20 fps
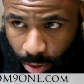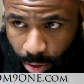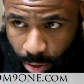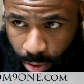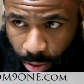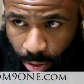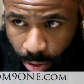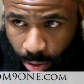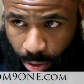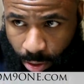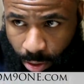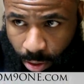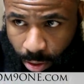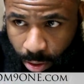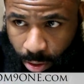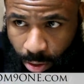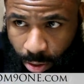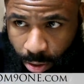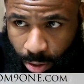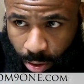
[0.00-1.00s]
to, to do
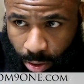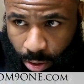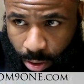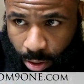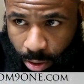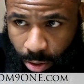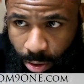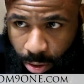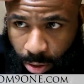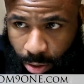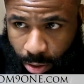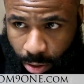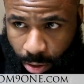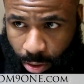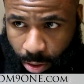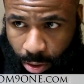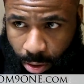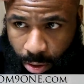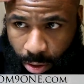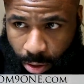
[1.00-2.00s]
this and you try it and
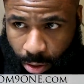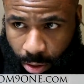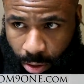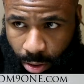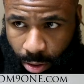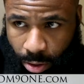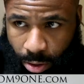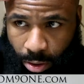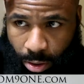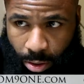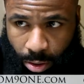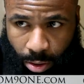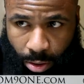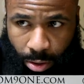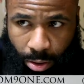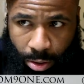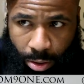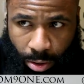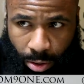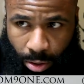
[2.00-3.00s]
your hair gets wet,
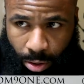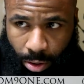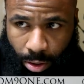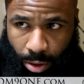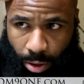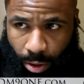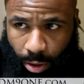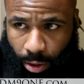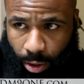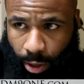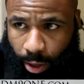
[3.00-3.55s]
um,